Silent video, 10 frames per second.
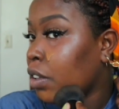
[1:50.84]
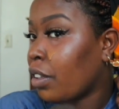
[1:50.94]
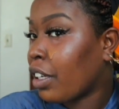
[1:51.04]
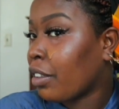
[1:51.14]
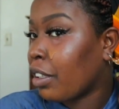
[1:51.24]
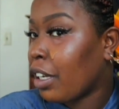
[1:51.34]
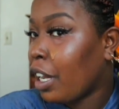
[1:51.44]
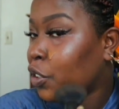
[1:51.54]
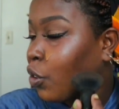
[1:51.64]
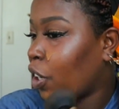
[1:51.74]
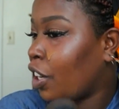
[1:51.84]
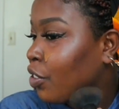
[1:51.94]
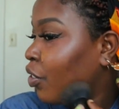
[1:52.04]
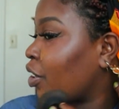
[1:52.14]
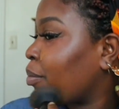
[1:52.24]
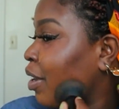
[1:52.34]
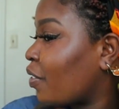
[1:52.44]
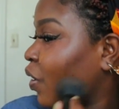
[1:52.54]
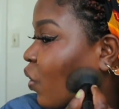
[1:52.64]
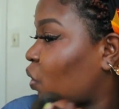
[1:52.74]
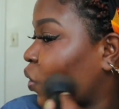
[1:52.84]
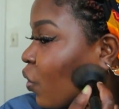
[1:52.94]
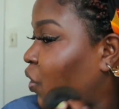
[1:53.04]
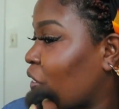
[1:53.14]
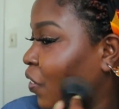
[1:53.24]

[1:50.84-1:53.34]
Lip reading: Look at the natural contour on my face.